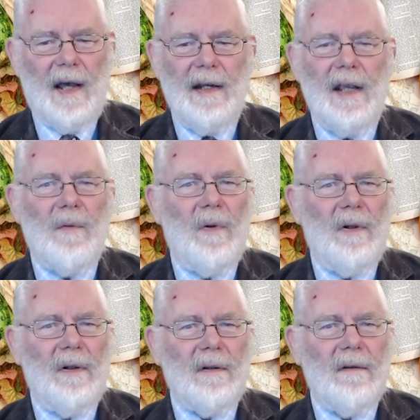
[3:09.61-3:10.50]

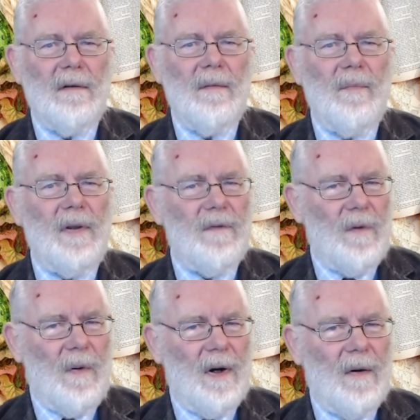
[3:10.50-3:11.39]
unequaled
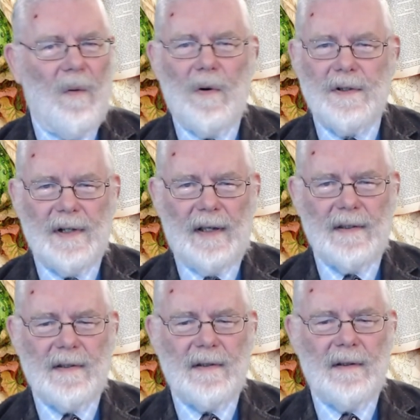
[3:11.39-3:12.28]
before or
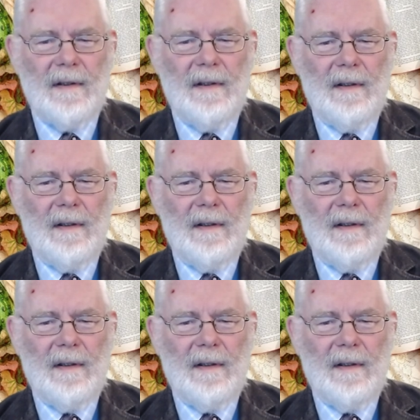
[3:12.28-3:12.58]
since.